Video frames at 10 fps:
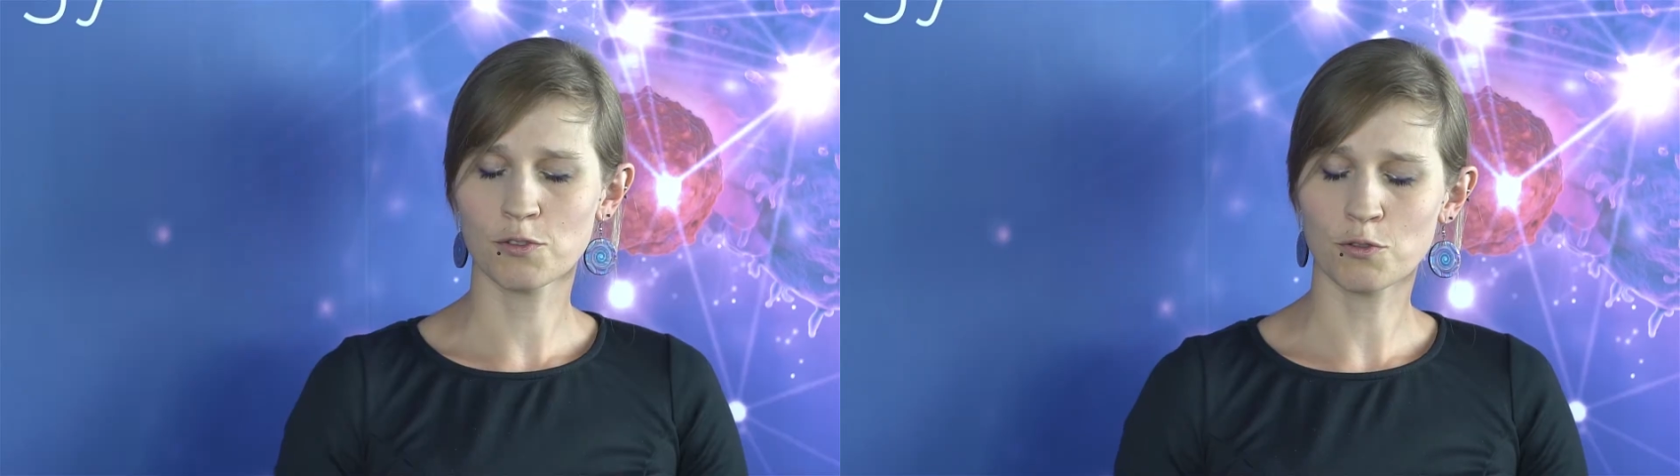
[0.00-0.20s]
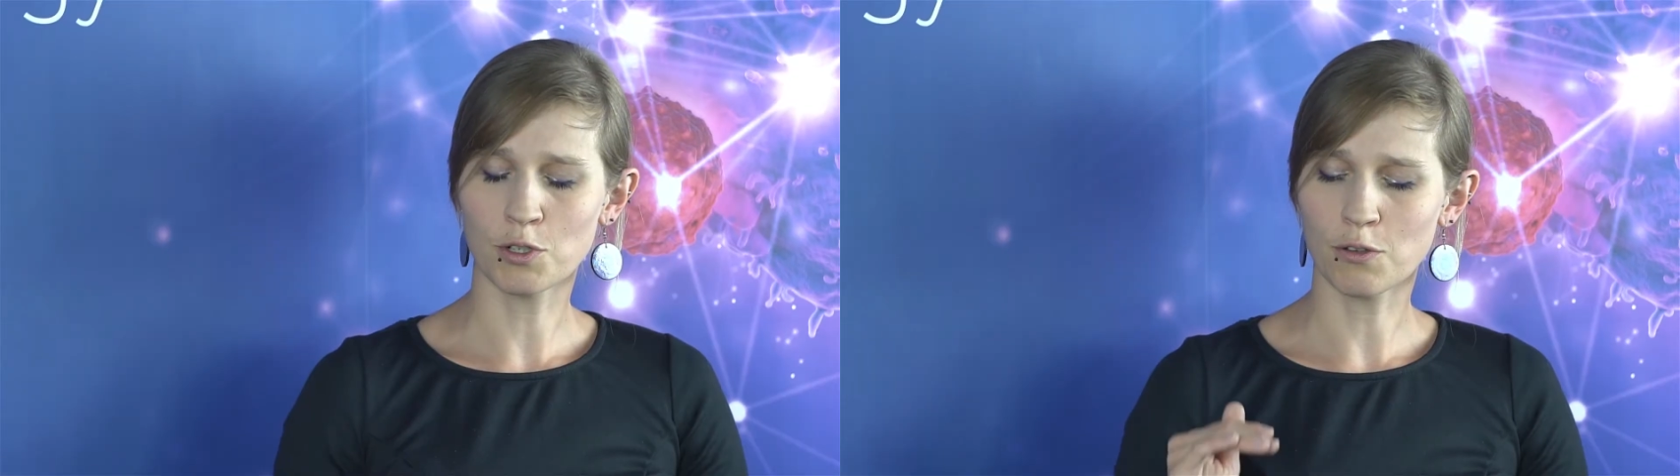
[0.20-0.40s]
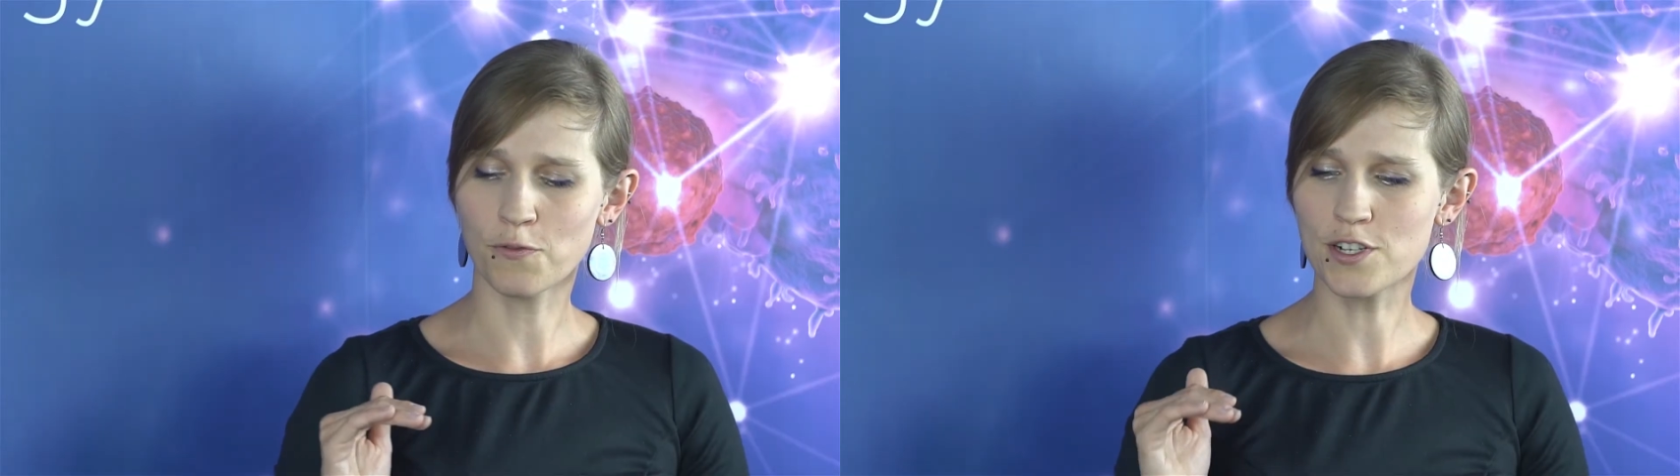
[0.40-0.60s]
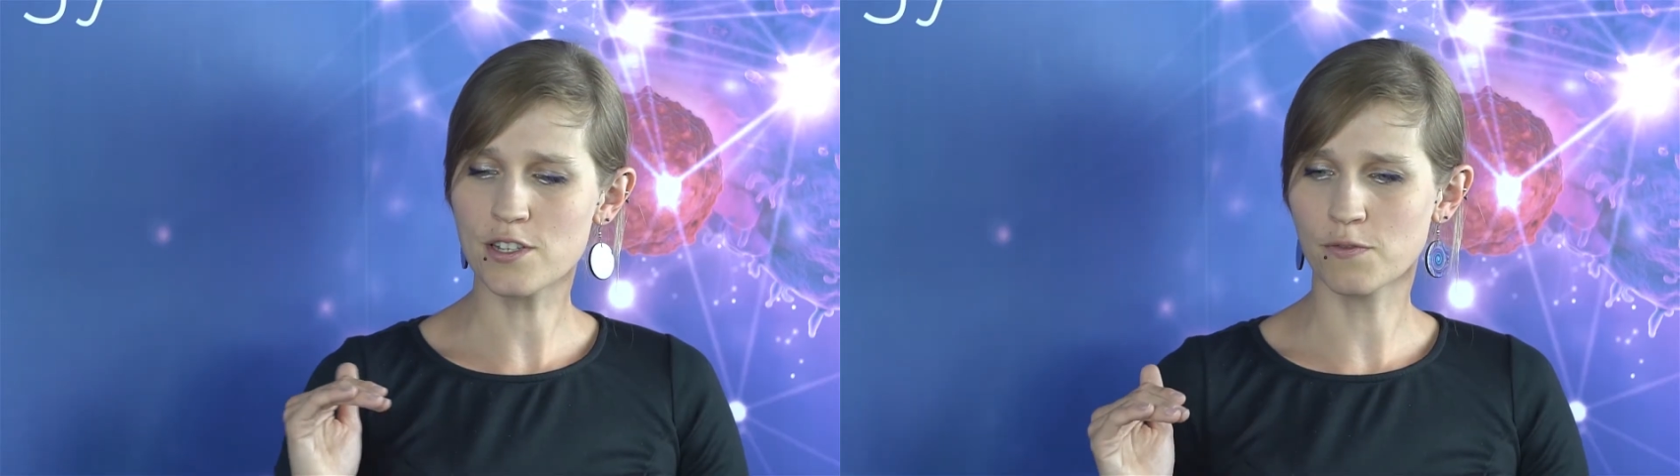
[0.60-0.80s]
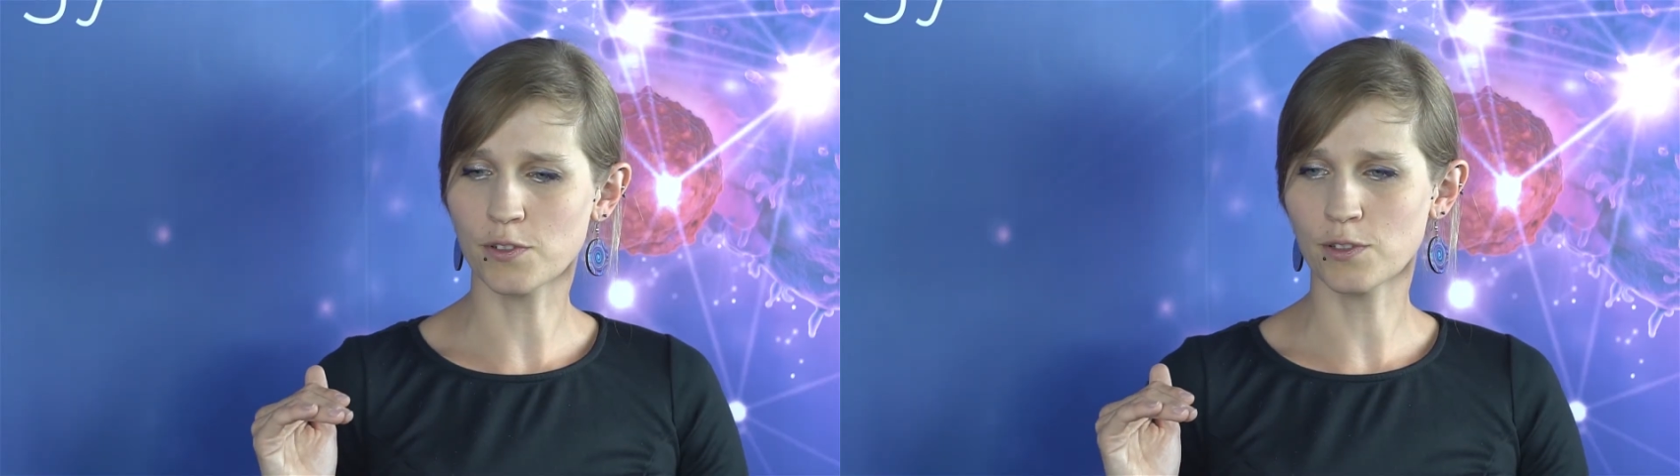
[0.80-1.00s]
Well, first
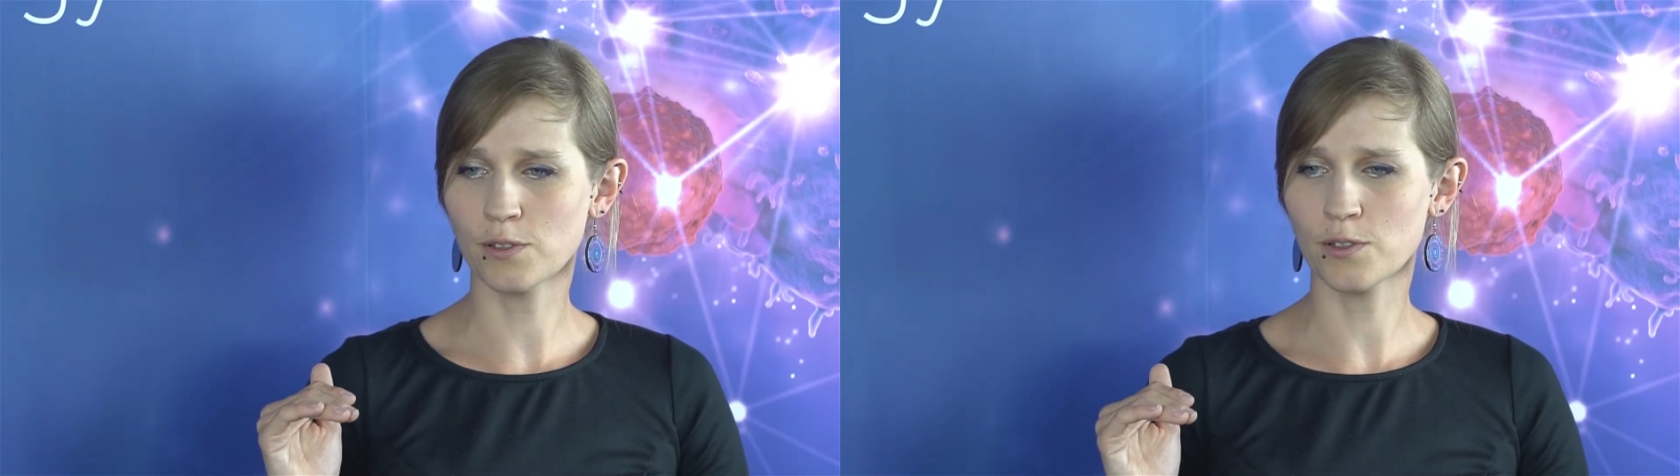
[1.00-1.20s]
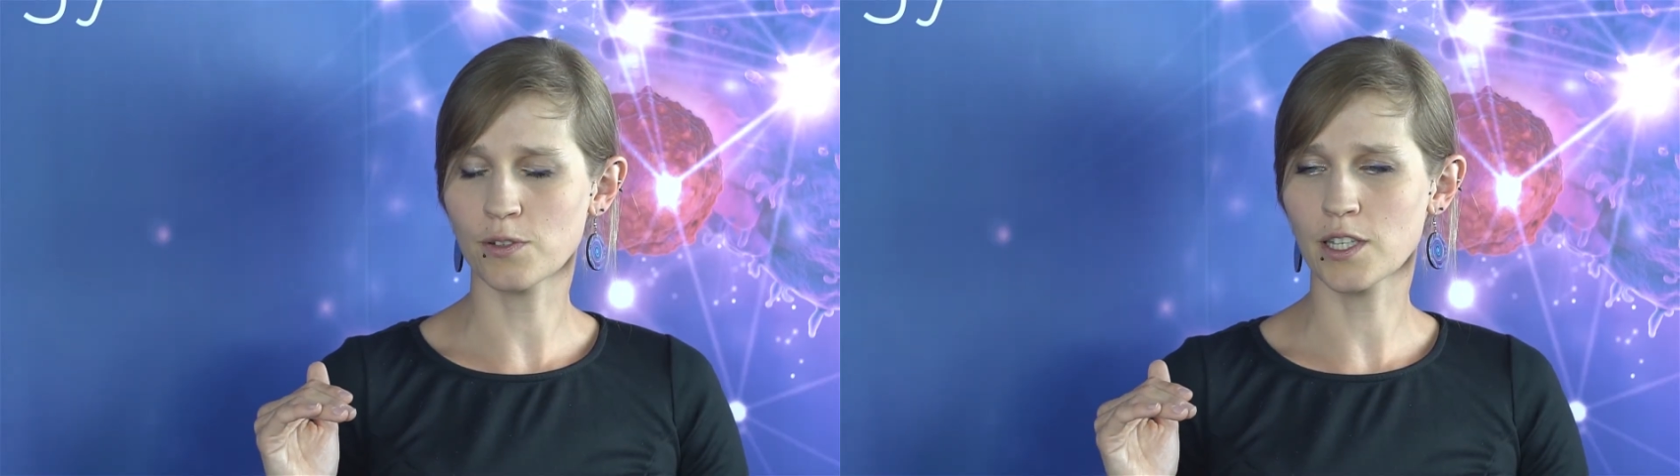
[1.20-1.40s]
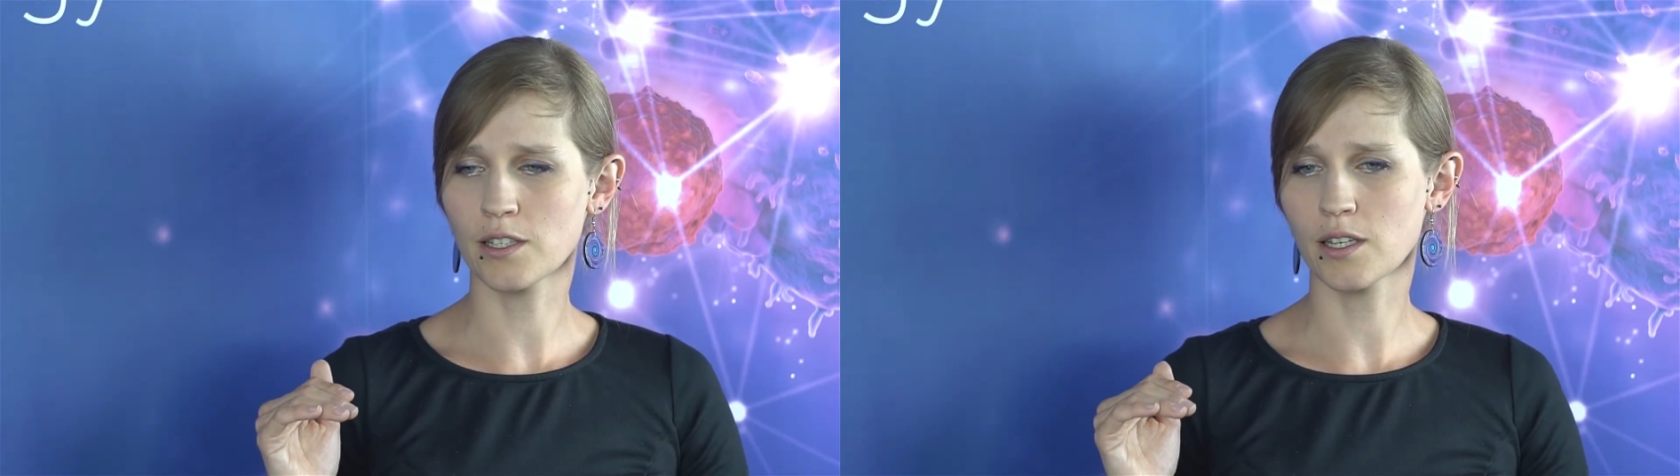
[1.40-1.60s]
of all, you can